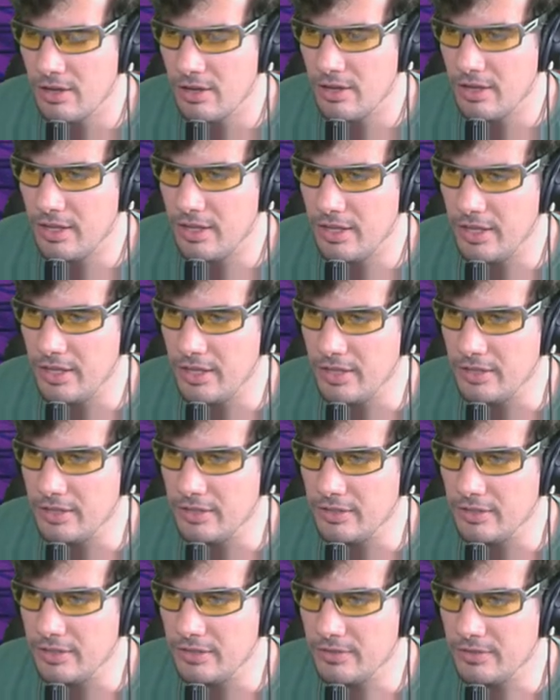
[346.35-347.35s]

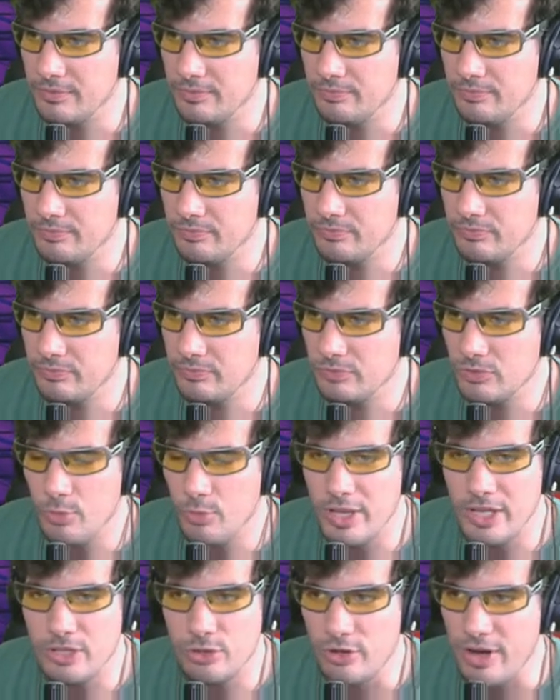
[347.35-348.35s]
and the
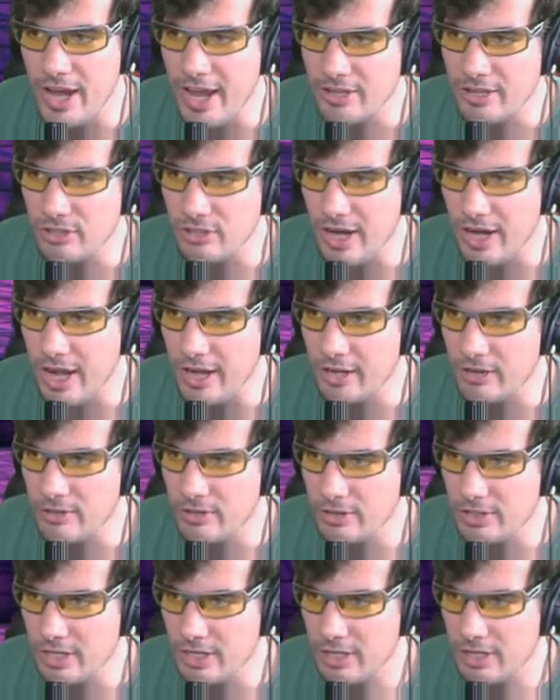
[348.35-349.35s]
way it tracks your
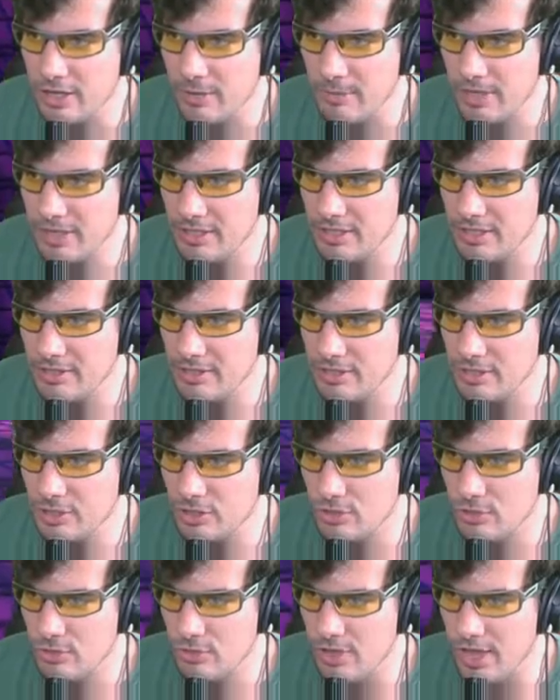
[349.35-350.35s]
accuracy, I mean, it doesn't
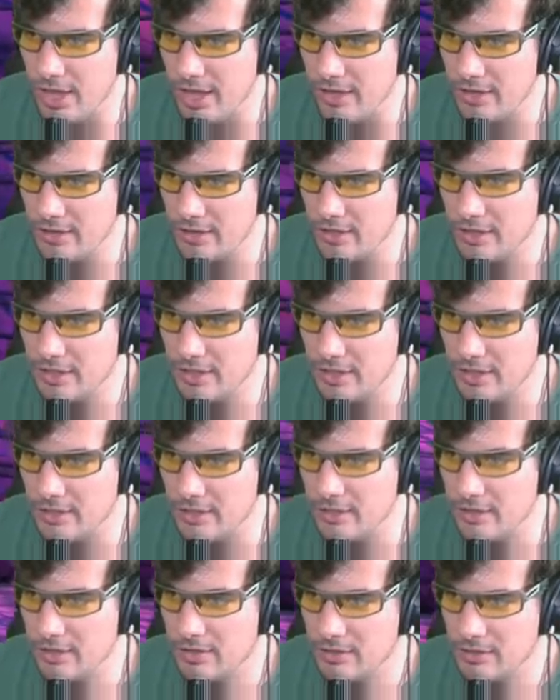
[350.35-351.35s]
do that in
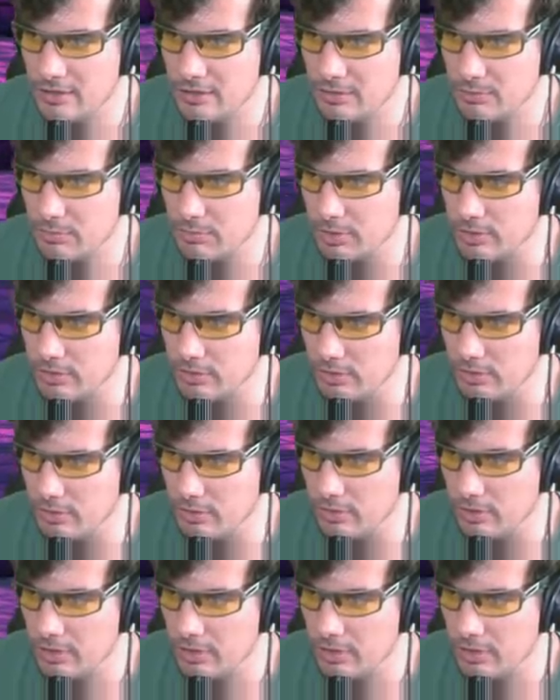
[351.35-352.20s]
Splatoon.